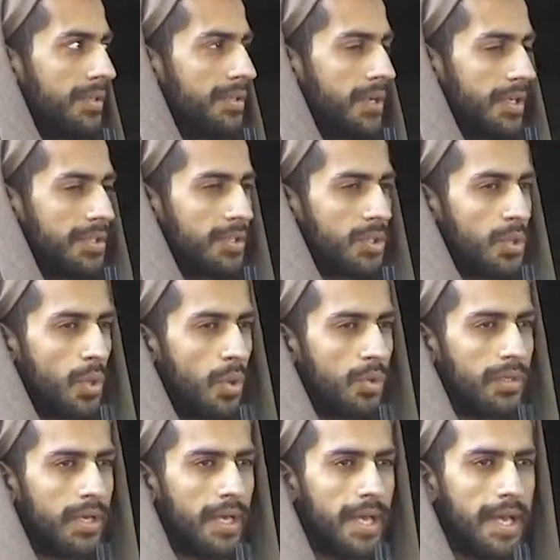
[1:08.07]

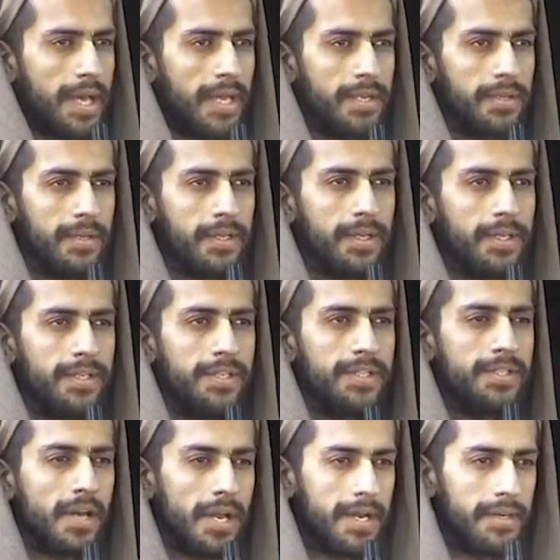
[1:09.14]
touchstone and
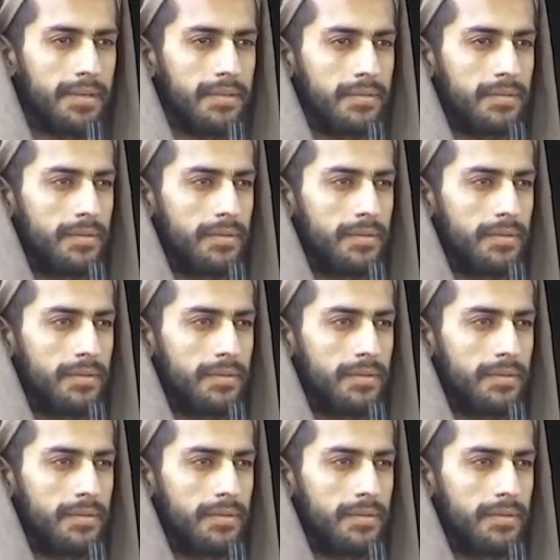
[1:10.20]
desire